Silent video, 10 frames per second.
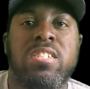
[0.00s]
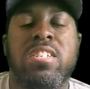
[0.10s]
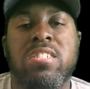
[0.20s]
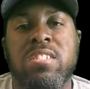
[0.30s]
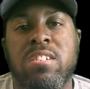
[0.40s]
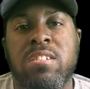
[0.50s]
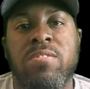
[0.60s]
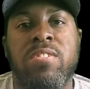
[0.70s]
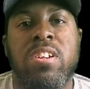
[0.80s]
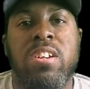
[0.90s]
edition
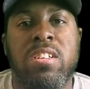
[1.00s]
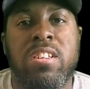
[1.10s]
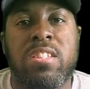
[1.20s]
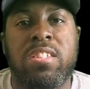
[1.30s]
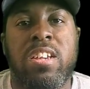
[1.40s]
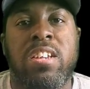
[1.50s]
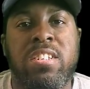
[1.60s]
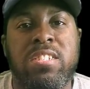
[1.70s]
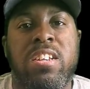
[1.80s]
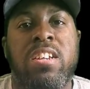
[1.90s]
of the
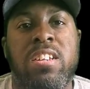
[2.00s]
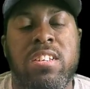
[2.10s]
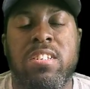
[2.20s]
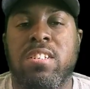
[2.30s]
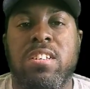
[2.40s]
Think Tank.